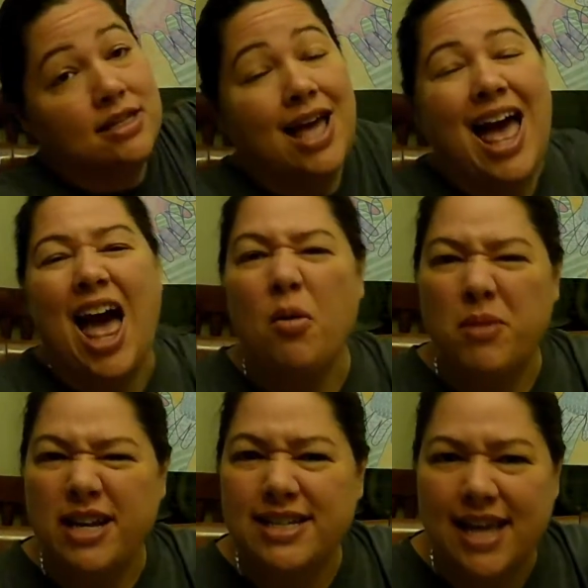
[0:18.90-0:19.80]
How
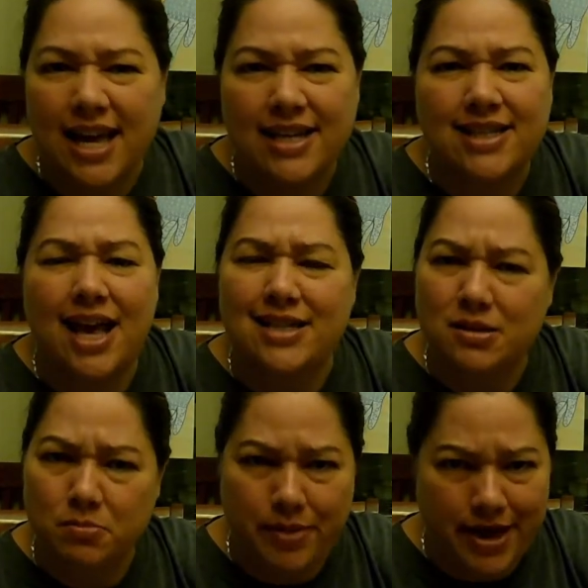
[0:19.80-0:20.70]
many days has
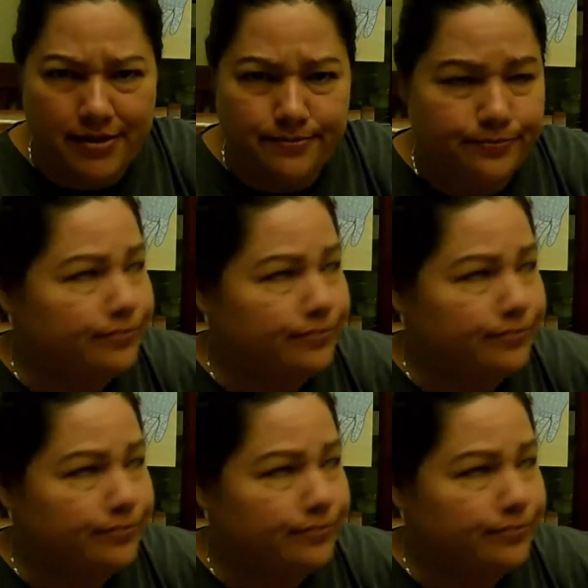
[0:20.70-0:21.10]
it been?